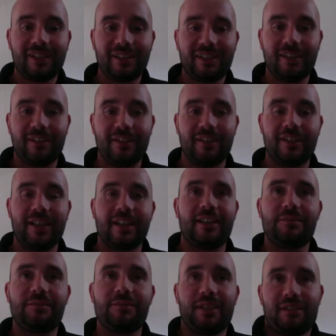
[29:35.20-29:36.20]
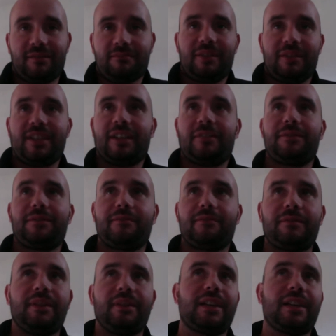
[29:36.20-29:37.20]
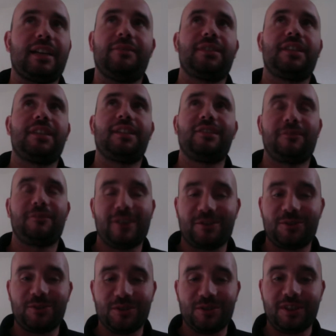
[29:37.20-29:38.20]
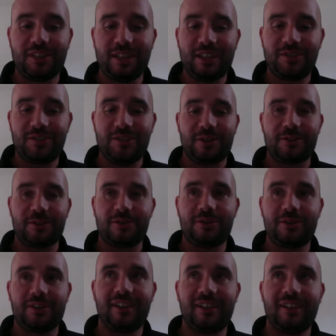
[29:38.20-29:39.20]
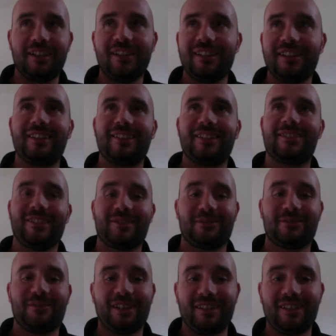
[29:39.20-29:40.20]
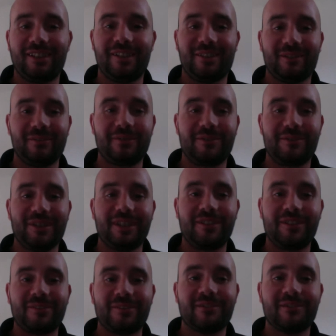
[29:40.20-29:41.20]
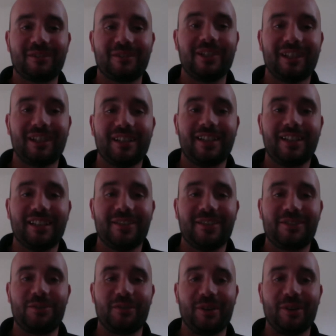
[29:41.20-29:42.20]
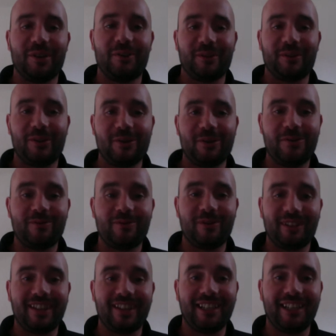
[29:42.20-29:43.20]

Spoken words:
and that gives myself the kind of satisfaction as a teacher, because you're like, yeah, that's great, she's showing off at home, and